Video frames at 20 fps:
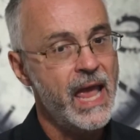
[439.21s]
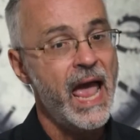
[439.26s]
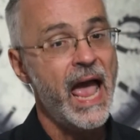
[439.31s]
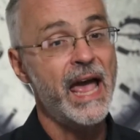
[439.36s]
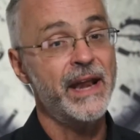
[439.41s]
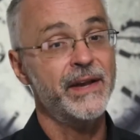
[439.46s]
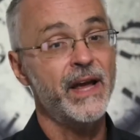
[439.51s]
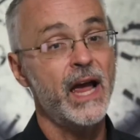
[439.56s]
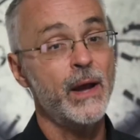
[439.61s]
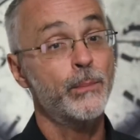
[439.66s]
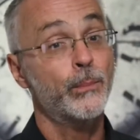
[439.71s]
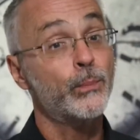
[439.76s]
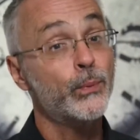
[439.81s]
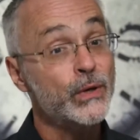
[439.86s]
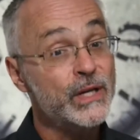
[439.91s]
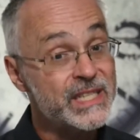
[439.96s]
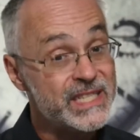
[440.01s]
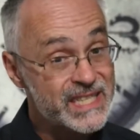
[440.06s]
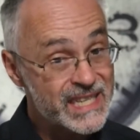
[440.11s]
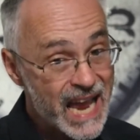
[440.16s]
and I
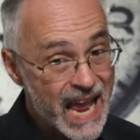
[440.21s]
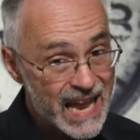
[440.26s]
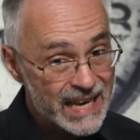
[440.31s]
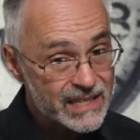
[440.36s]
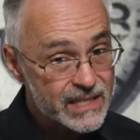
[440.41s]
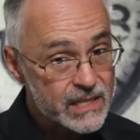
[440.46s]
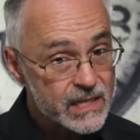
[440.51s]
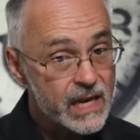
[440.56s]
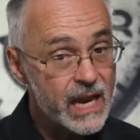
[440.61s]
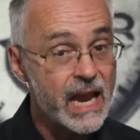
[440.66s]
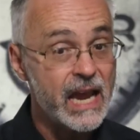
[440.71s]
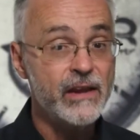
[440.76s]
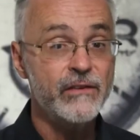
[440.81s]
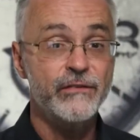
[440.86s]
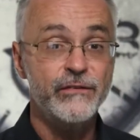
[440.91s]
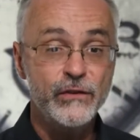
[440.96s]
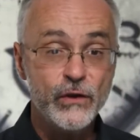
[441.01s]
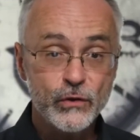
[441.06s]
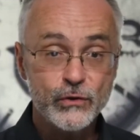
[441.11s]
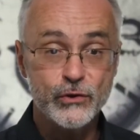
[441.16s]
present a
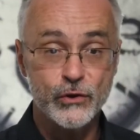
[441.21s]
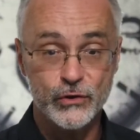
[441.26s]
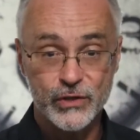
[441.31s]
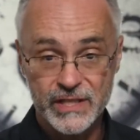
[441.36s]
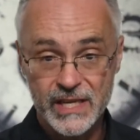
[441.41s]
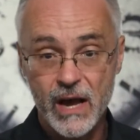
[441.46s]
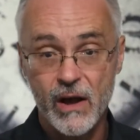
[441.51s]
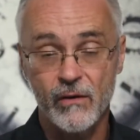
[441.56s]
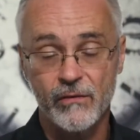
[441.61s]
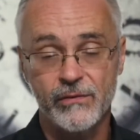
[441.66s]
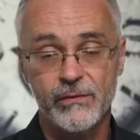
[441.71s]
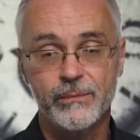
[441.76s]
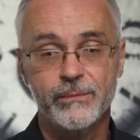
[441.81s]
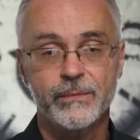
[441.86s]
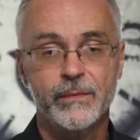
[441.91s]
future self,